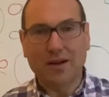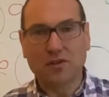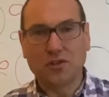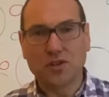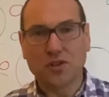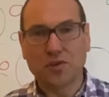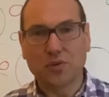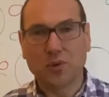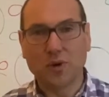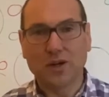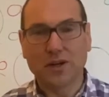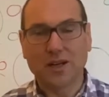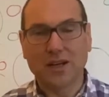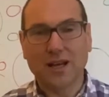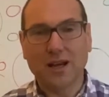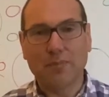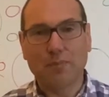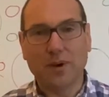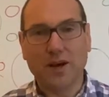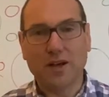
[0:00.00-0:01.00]
and do work and
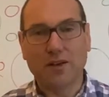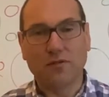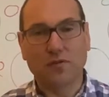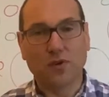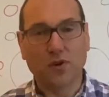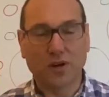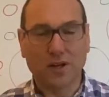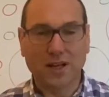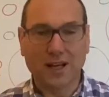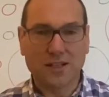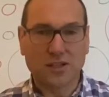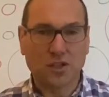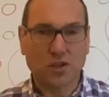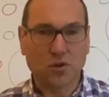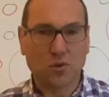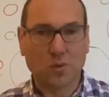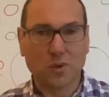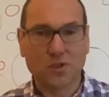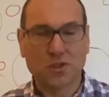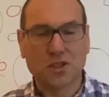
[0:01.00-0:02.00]
get paid for it and get
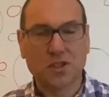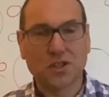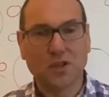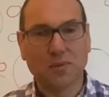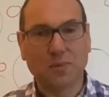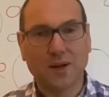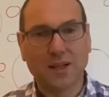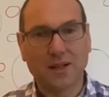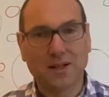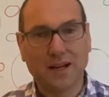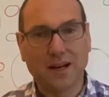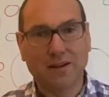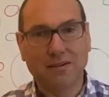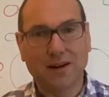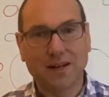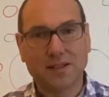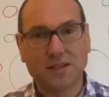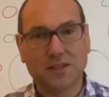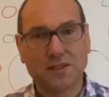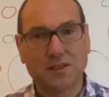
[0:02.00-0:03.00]
told what to do by the
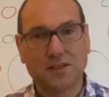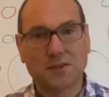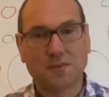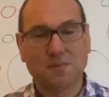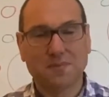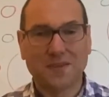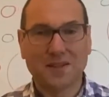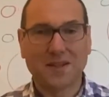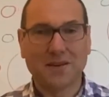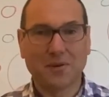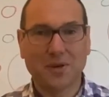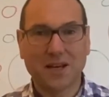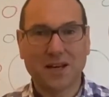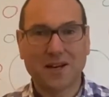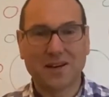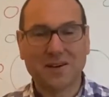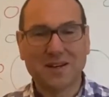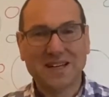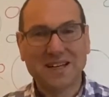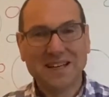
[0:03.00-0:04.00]
directors. There we go.